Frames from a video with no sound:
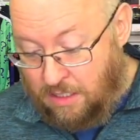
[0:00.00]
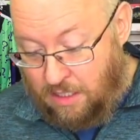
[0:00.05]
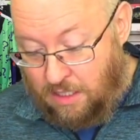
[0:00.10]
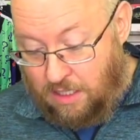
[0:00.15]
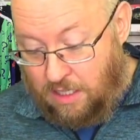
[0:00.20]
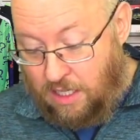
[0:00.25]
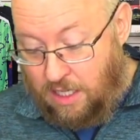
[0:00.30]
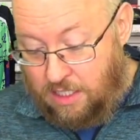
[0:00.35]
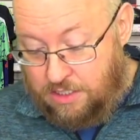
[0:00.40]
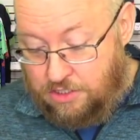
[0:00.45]

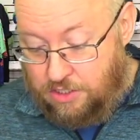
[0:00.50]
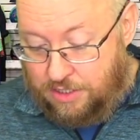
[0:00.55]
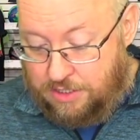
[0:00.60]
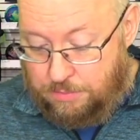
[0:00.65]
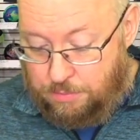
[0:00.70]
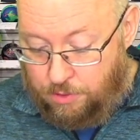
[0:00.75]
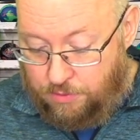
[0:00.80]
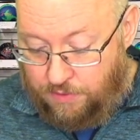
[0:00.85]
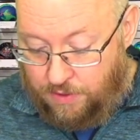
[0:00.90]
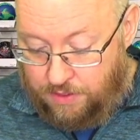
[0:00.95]
So let's
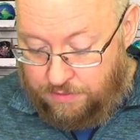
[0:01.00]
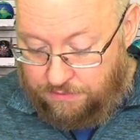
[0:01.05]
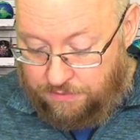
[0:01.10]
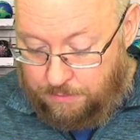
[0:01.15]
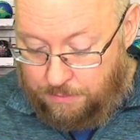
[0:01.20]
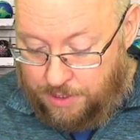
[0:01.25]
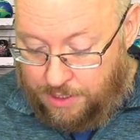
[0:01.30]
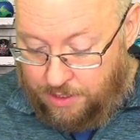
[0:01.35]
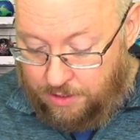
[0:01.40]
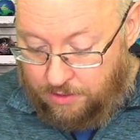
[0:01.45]
move on
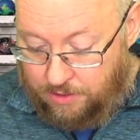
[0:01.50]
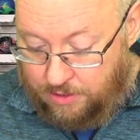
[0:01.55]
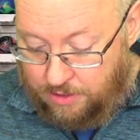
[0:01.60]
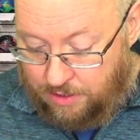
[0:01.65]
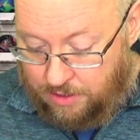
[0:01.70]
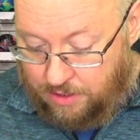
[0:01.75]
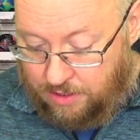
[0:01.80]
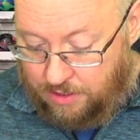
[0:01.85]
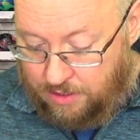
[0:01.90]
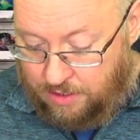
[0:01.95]
from there.
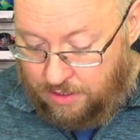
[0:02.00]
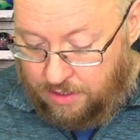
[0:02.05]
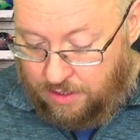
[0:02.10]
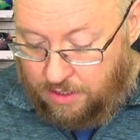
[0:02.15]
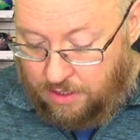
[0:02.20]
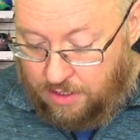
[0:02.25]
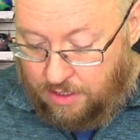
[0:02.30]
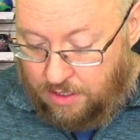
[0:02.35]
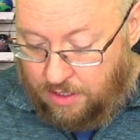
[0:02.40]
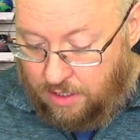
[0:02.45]

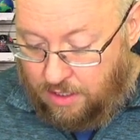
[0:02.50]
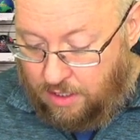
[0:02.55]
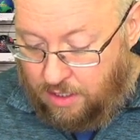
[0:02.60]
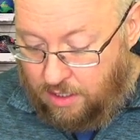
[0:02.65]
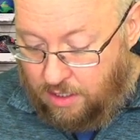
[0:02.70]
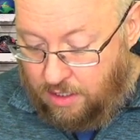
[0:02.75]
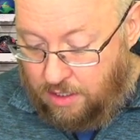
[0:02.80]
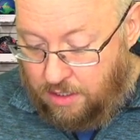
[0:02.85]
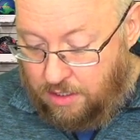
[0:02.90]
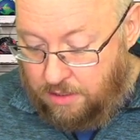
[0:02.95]

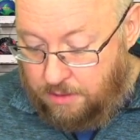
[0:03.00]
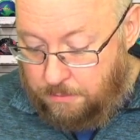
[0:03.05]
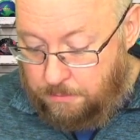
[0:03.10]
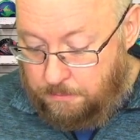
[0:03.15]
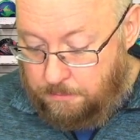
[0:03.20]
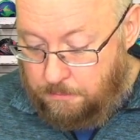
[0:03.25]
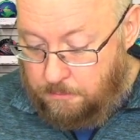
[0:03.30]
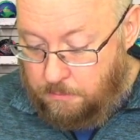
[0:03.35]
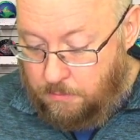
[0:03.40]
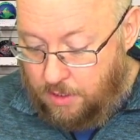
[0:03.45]

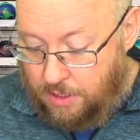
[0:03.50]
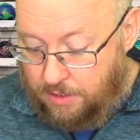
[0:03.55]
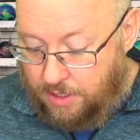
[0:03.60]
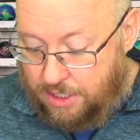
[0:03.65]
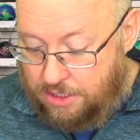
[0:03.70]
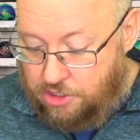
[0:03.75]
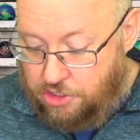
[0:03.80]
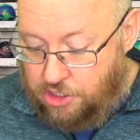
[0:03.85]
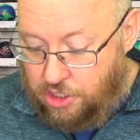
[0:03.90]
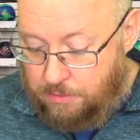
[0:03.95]

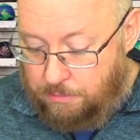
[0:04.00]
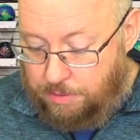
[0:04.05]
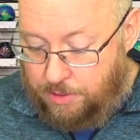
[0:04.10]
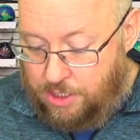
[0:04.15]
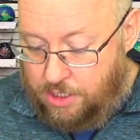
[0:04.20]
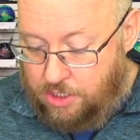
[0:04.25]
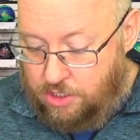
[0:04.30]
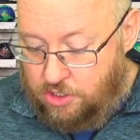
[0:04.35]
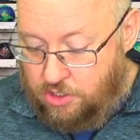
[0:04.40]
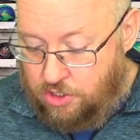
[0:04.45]
Let's jump
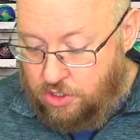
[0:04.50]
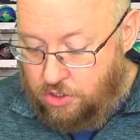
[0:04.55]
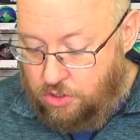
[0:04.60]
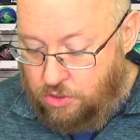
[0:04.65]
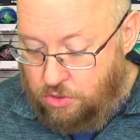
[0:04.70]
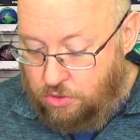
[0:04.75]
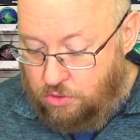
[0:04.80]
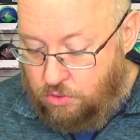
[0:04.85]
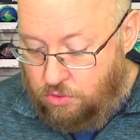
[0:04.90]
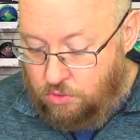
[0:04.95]

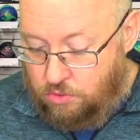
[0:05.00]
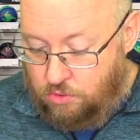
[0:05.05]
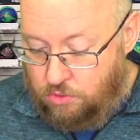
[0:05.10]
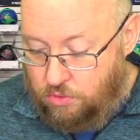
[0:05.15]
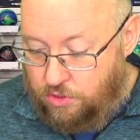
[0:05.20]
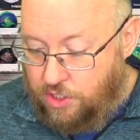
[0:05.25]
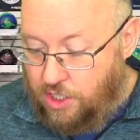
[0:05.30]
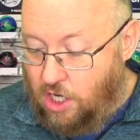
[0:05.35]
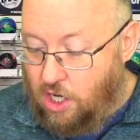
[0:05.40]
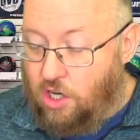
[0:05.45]
into
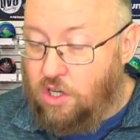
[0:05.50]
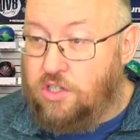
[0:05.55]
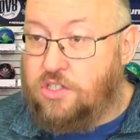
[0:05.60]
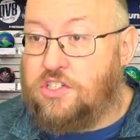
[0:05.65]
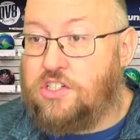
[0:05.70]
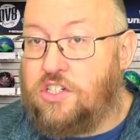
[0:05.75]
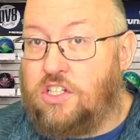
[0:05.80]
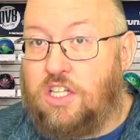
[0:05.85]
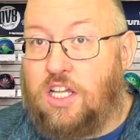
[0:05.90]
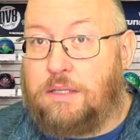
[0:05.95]
the
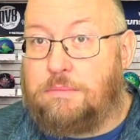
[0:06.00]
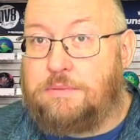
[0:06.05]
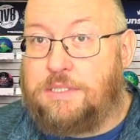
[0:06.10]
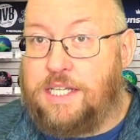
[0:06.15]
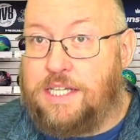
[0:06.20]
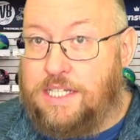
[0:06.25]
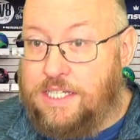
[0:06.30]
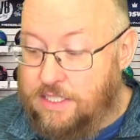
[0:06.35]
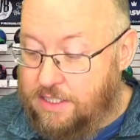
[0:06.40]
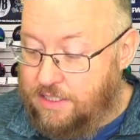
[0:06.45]
Arsenal
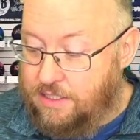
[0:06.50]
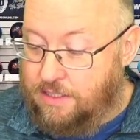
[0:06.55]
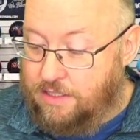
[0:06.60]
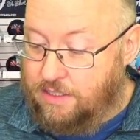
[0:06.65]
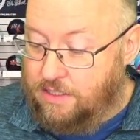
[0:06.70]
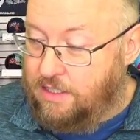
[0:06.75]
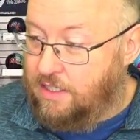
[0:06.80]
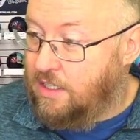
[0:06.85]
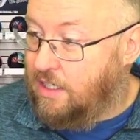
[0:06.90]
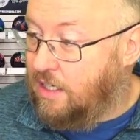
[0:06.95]
update,
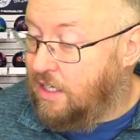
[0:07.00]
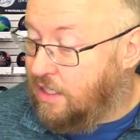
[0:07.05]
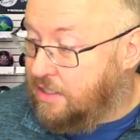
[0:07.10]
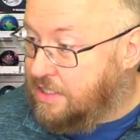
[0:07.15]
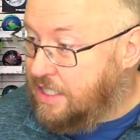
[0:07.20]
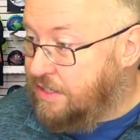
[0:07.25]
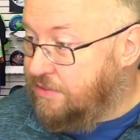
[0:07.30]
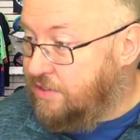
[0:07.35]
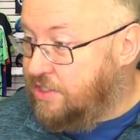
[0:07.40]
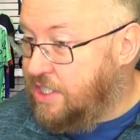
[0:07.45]
because
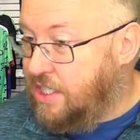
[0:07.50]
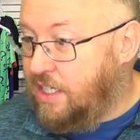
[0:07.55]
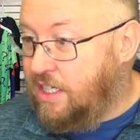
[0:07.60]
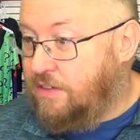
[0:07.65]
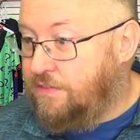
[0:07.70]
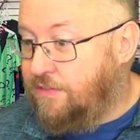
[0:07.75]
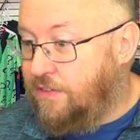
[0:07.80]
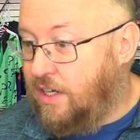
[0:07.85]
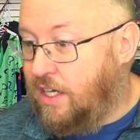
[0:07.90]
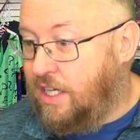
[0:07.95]
I haven't seen
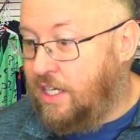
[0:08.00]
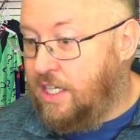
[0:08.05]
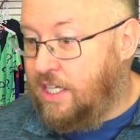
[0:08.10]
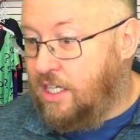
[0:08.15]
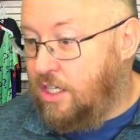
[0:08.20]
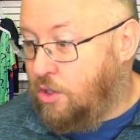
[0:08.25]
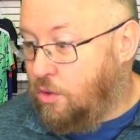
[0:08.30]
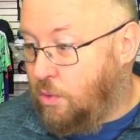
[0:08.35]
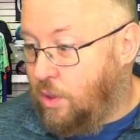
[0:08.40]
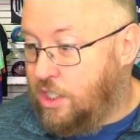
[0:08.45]
any
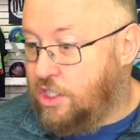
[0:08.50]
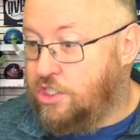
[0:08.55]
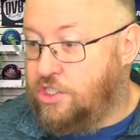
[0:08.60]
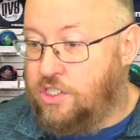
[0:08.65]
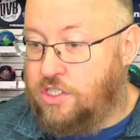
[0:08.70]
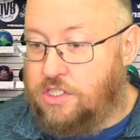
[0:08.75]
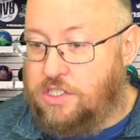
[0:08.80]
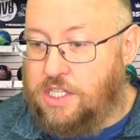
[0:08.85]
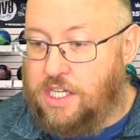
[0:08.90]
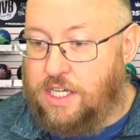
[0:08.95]

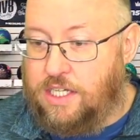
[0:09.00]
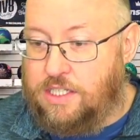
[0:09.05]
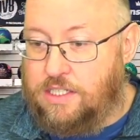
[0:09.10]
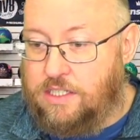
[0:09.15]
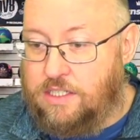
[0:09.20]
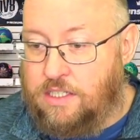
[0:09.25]
questions yet.